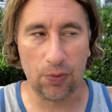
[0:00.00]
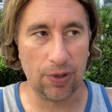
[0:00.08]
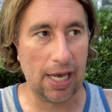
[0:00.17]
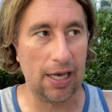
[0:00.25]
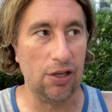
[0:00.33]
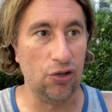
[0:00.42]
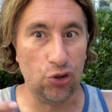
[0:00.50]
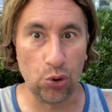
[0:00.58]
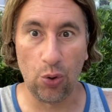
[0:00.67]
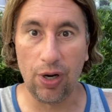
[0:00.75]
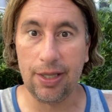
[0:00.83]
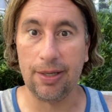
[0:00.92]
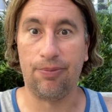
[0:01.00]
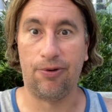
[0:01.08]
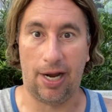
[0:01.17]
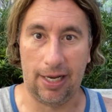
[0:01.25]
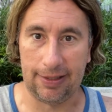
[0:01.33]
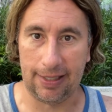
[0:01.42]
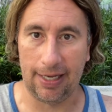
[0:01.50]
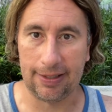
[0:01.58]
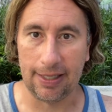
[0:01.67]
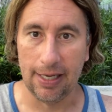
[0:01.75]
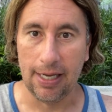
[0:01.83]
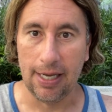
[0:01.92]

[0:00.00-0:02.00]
We're not enjoying the process.